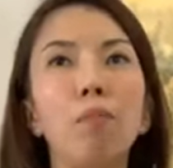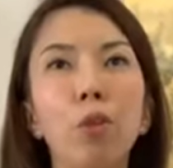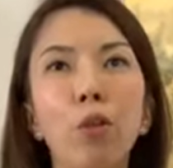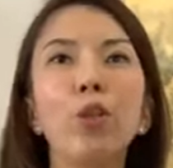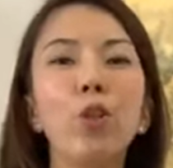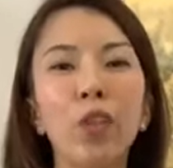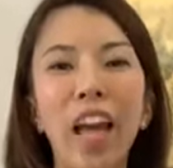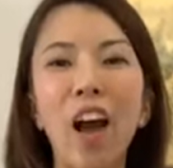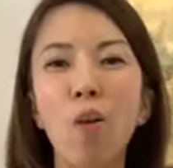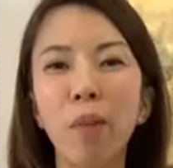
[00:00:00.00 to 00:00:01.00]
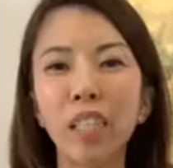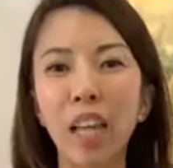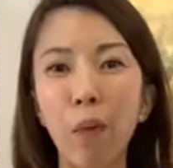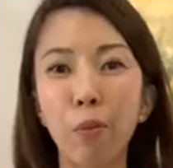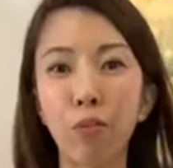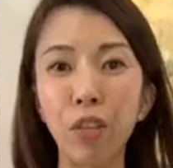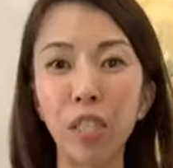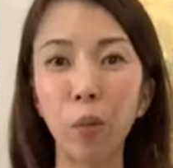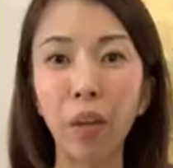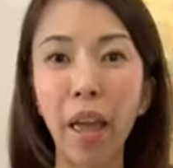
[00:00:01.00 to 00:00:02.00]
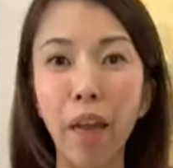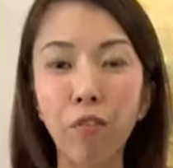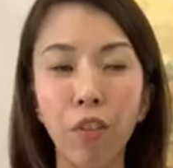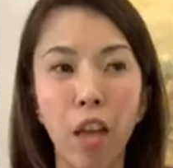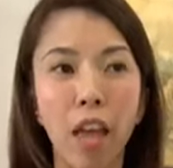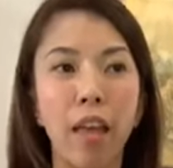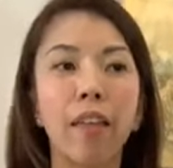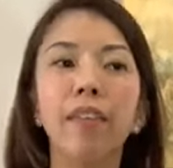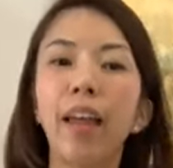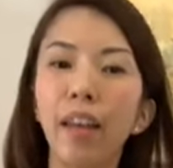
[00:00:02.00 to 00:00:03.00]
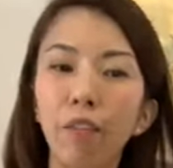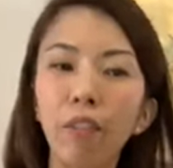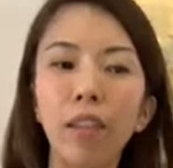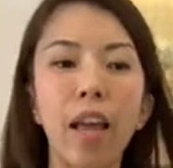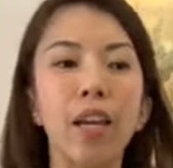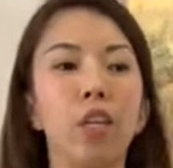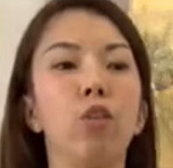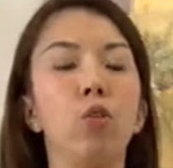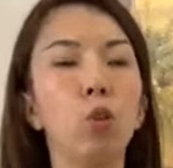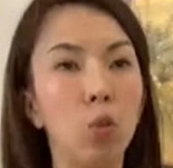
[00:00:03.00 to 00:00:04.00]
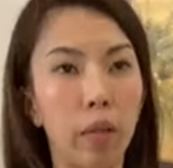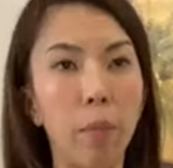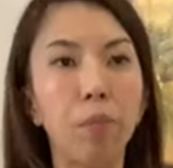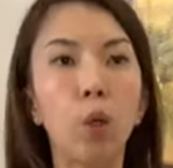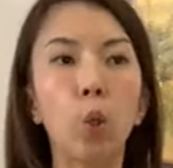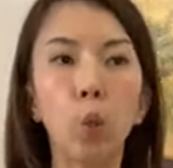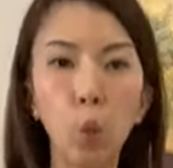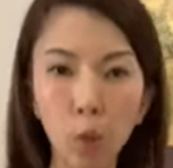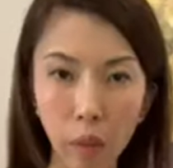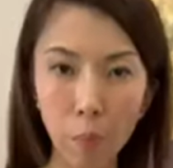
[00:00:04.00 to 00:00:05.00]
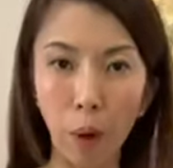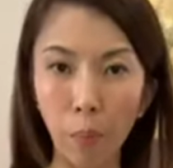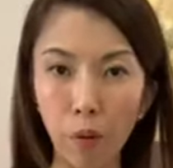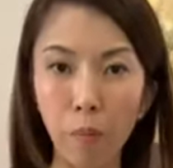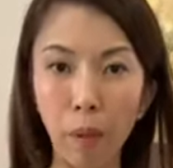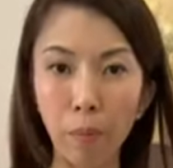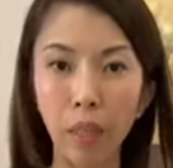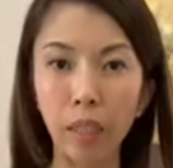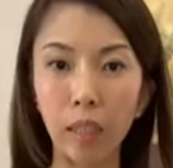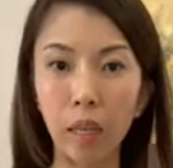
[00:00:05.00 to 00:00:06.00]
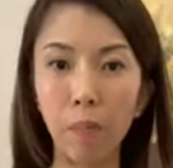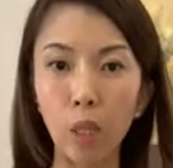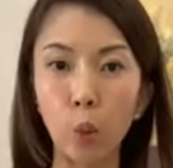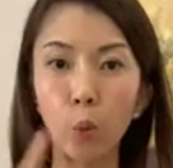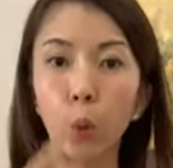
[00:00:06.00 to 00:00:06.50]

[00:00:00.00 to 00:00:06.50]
you need to look at how much time your freezer will have. And then after that, cook them, cool them properly. Remember, the tip is to